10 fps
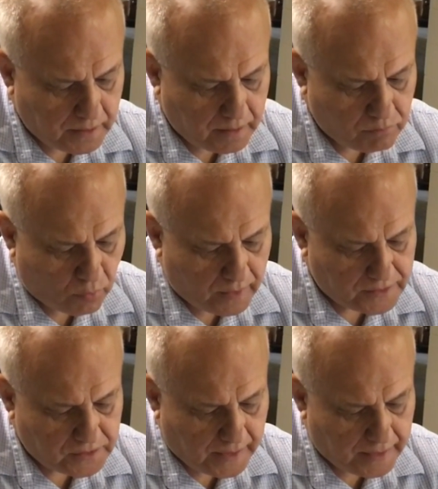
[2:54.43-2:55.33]
in
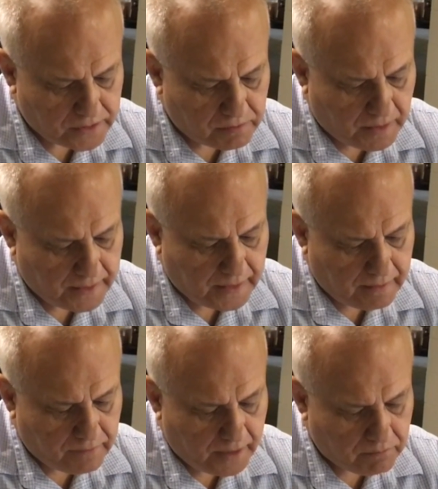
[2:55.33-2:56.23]
boys tennis Monday
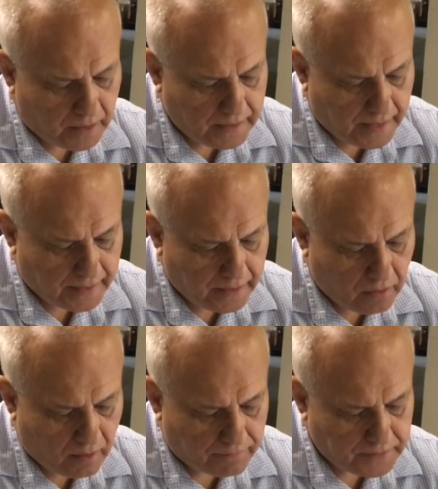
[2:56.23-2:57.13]
evening by
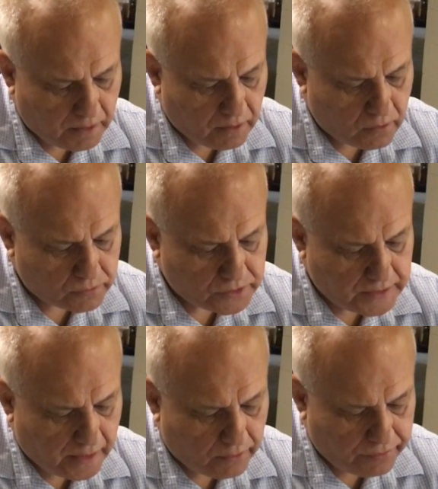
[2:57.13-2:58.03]
knocking off Terre Haute
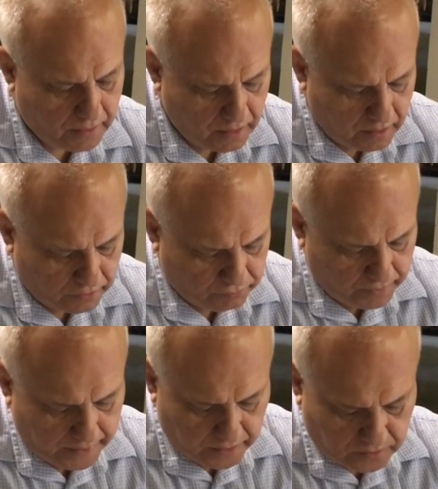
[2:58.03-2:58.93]
South
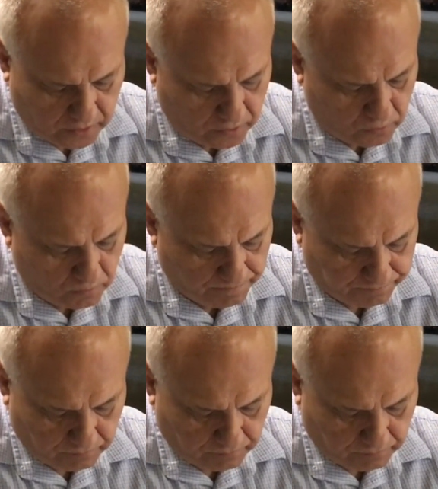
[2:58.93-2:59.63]
3-2.